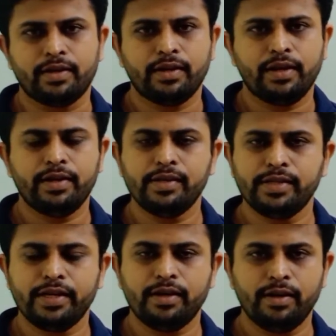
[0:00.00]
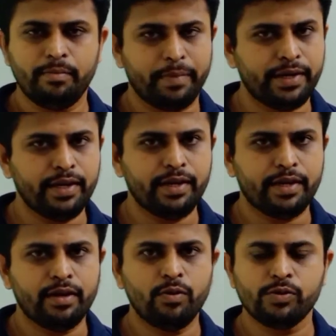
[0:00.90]
It is a
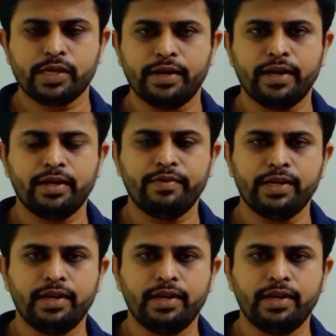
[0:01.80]
material whose conductivity